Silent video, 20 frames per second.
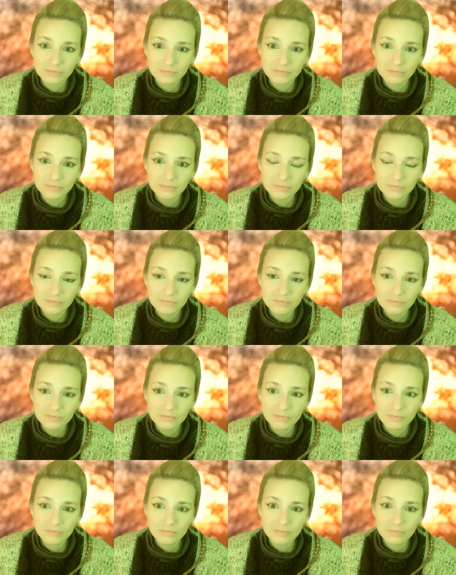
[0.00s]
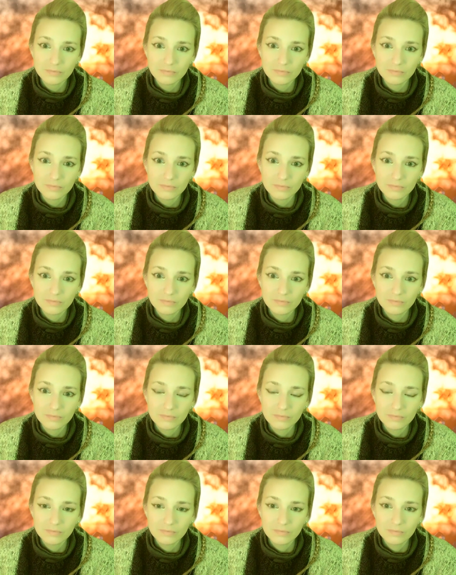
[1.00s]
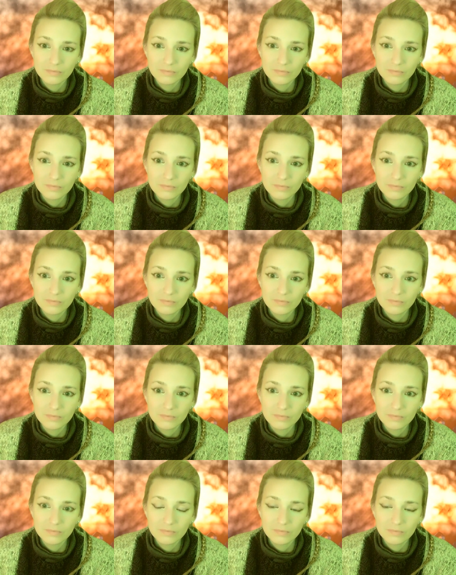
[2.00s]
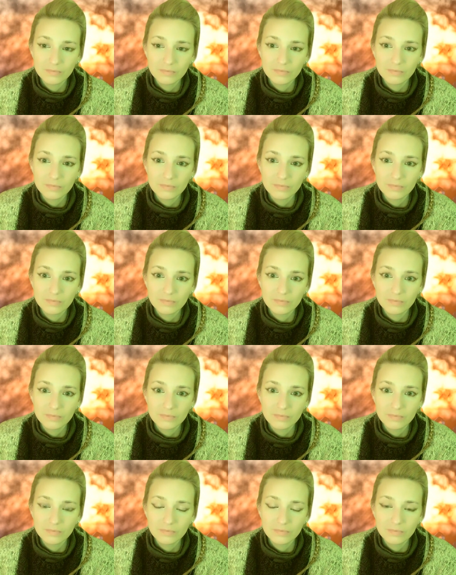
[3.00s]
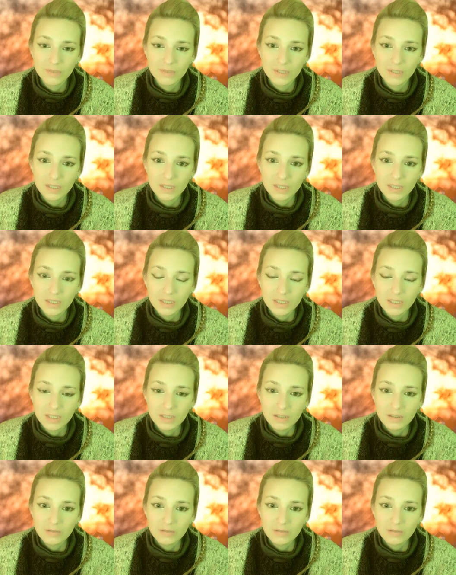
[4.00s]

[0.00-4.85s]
Nobody speaks.